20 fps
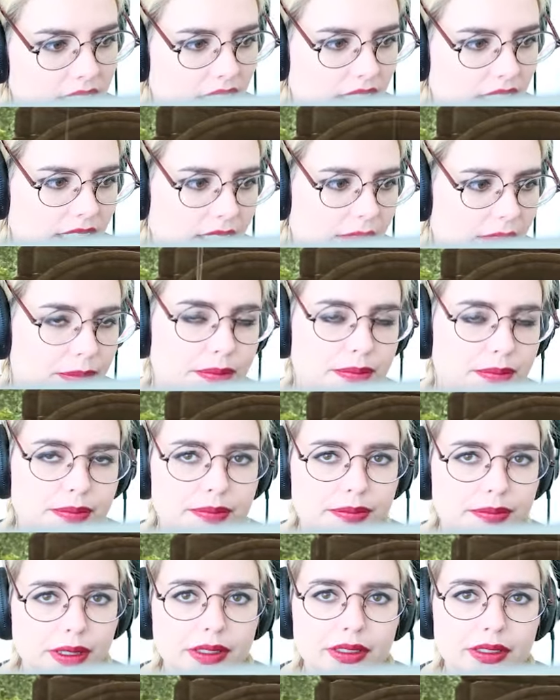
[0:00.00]
good luck in
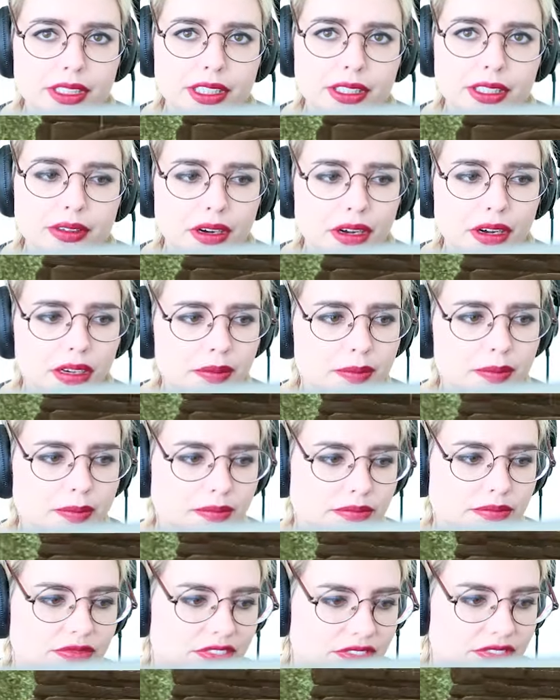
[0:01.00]
building your
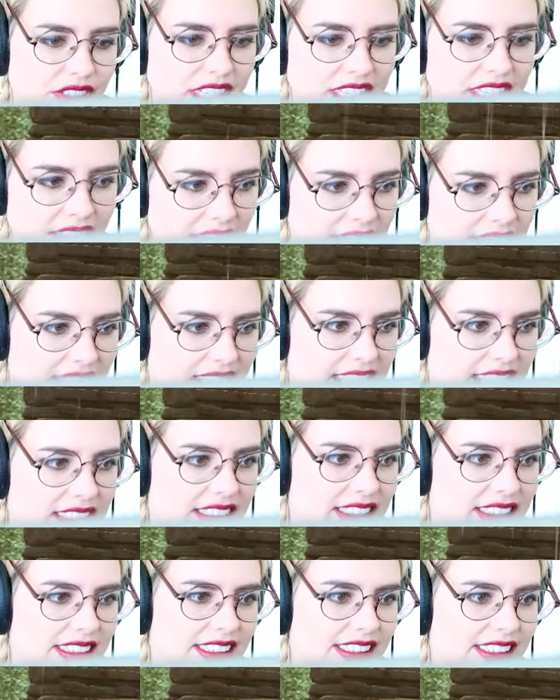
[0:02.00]
own thing like
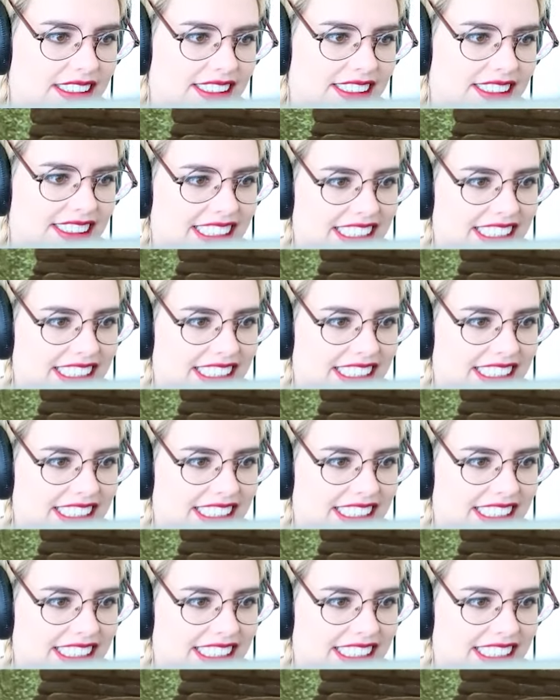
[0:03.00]
this.